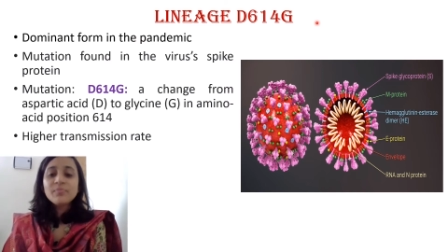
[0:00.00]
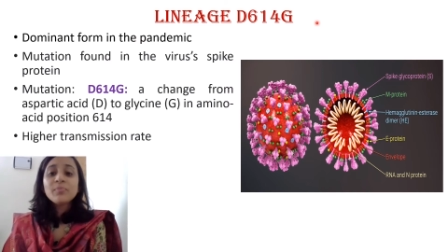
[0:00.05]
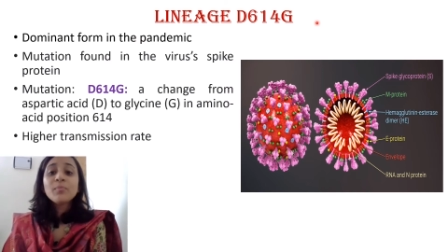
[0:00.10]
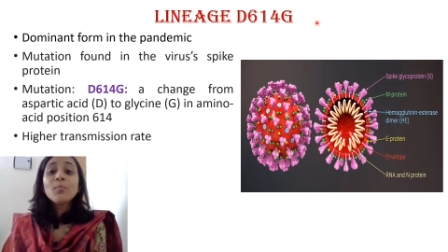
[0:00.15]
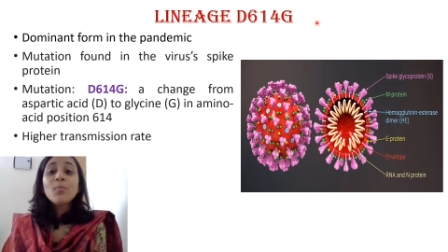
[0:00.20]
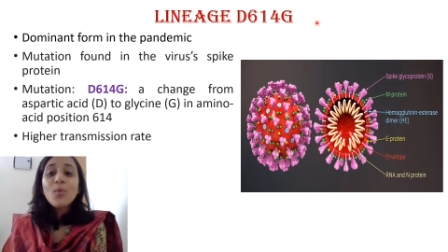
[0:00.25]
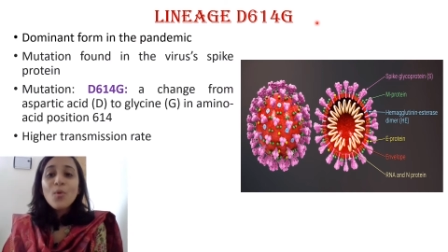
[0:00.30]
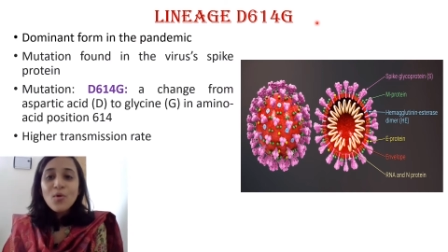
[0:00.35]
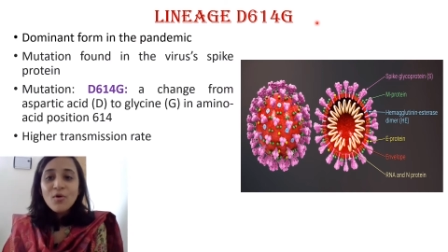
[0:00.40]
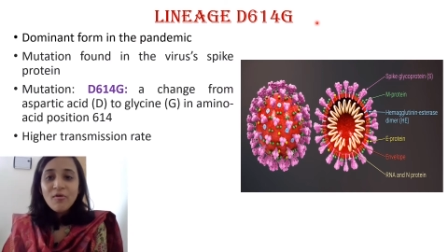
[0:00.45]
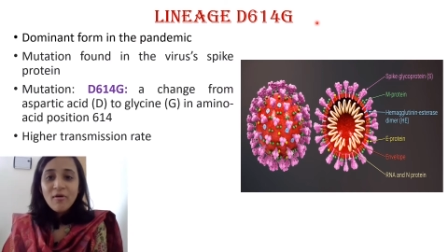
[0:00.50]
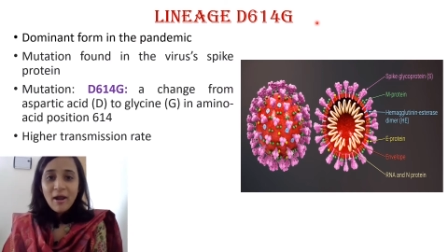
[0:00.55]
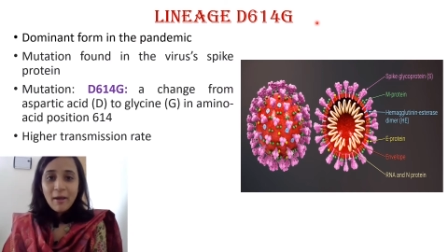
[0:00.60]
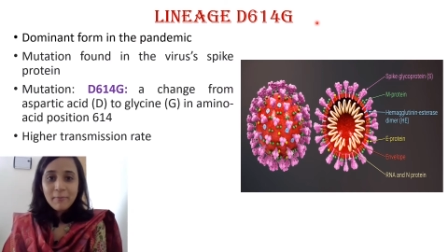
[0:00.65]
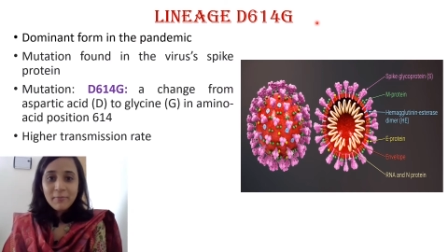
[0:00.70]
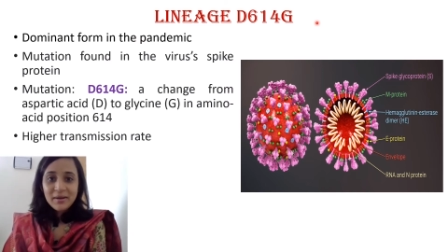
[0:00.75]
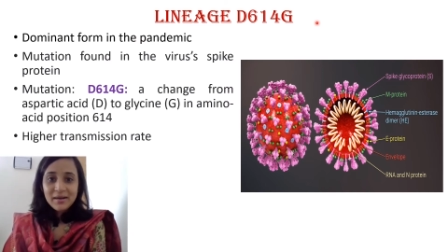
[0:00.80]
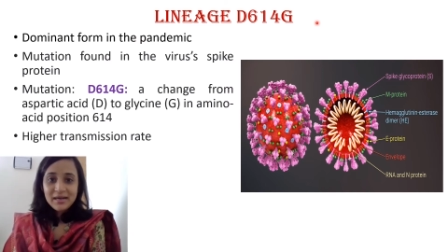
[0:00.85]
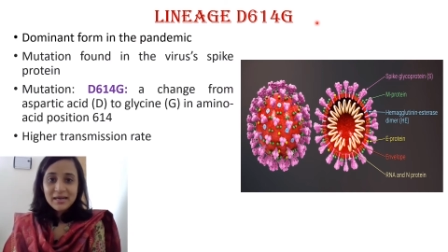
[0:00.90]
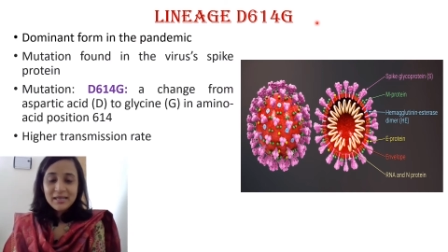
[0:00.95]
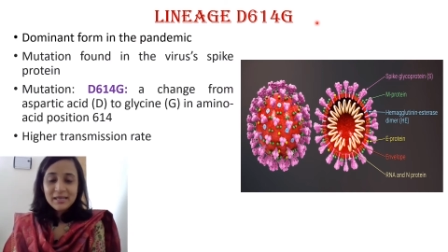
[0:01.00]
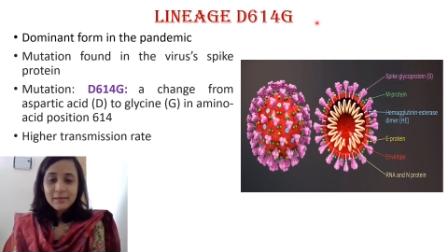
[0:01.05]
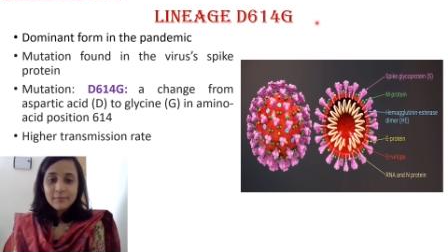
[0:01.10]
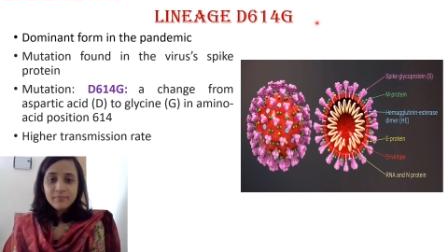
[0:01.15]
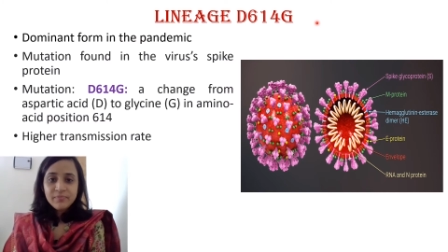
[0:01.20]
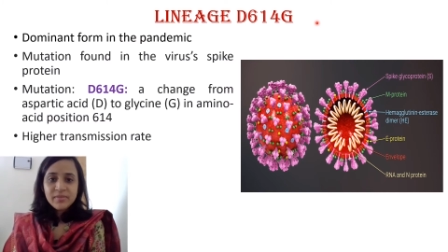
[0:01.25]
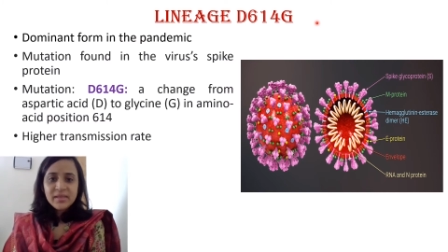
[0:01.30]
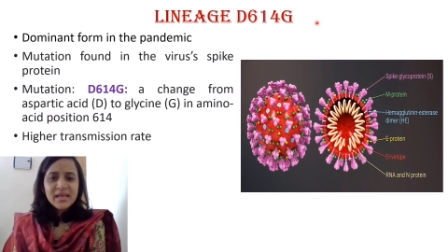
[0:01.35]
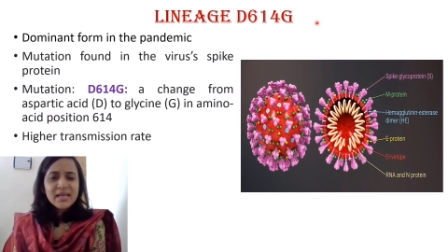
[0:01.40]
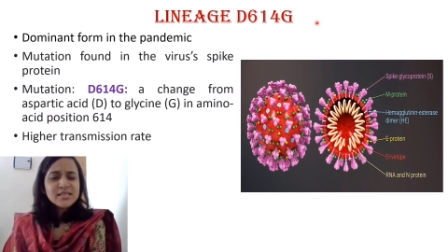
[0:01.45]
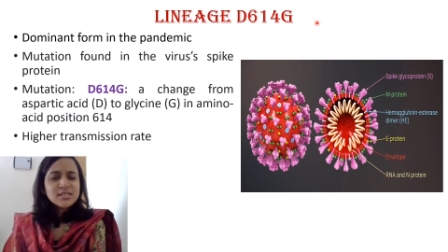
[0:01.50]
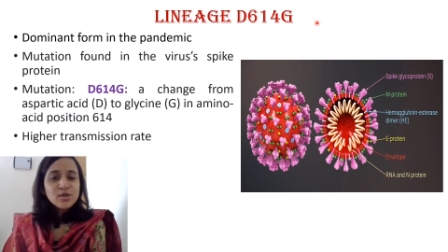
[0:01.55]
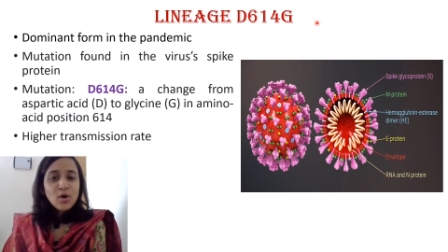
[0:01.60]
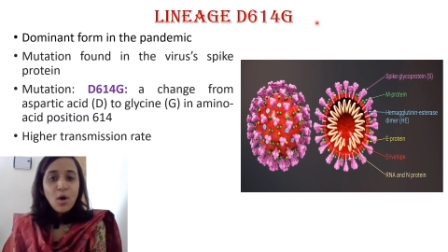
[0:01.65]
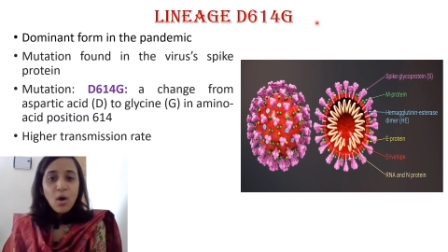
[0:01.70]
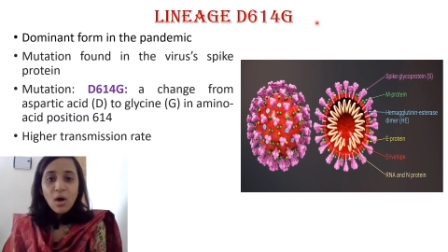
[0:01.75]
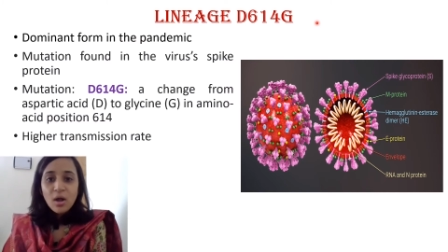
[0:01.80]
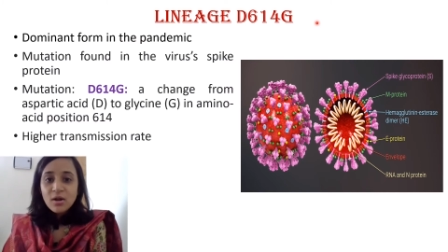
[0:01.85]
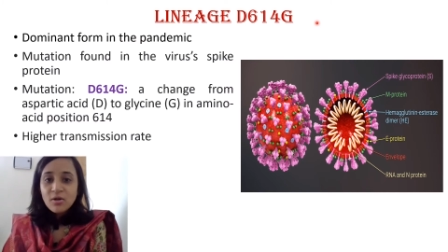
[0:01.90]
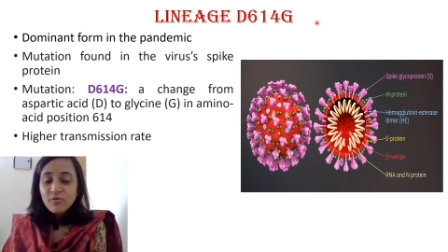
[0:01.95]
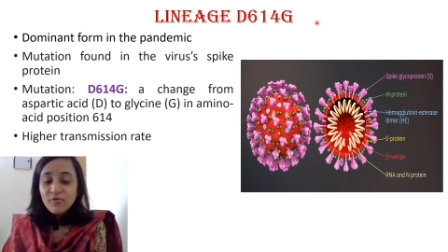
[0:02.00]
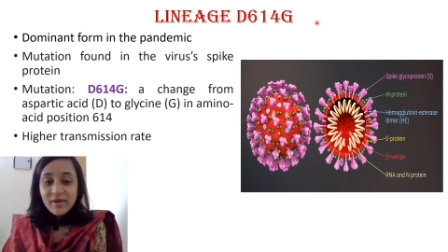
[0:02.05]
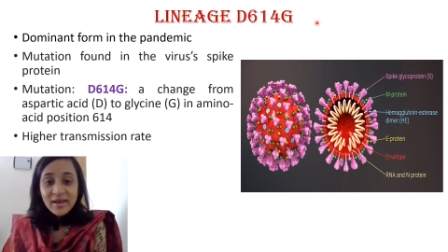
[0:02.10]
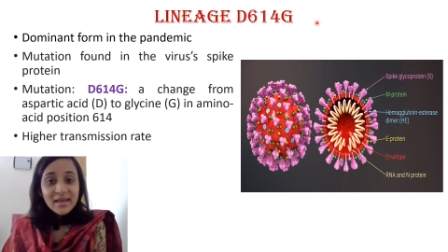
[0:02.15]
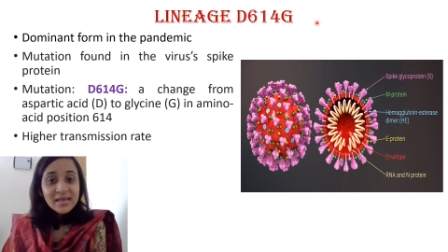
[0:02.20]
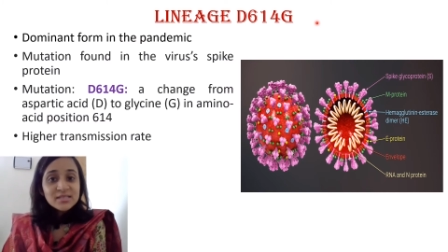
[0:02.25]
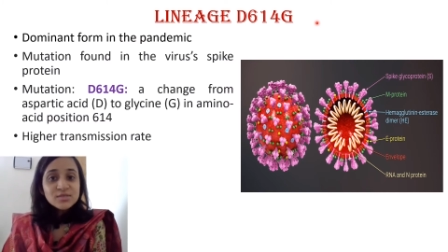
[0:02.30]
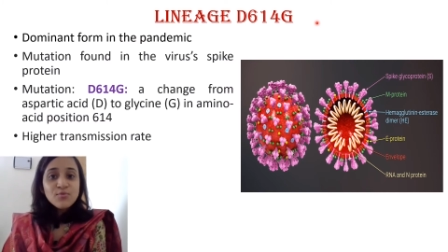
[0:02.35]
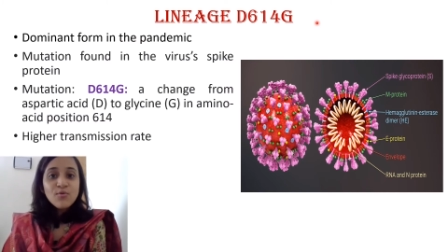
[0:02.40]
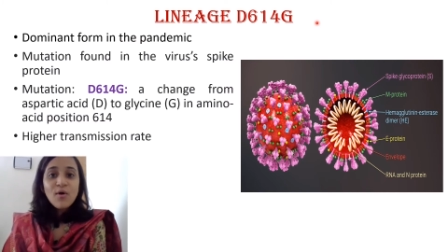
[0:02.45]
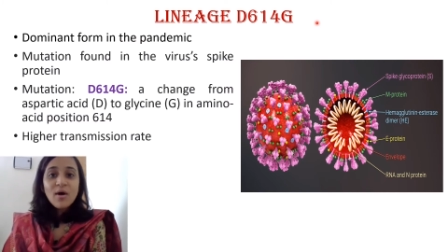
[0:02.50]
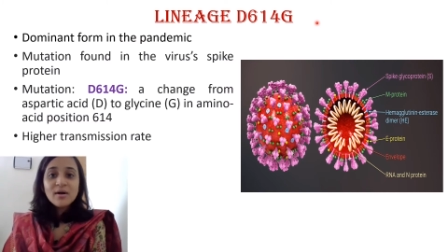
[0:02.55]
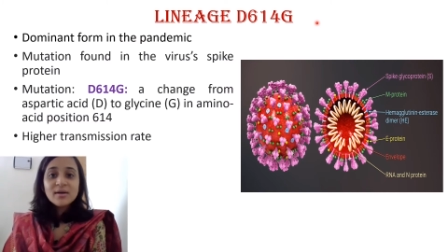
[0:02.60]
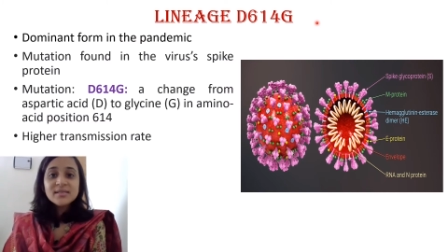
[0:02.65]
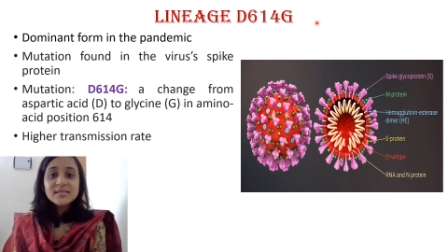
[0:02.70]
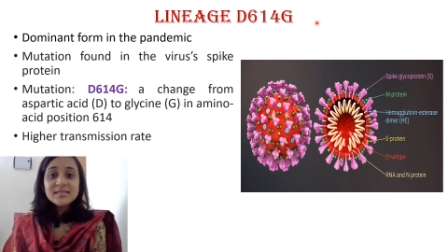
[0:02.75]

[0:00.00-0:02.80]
more rapidly. It always wants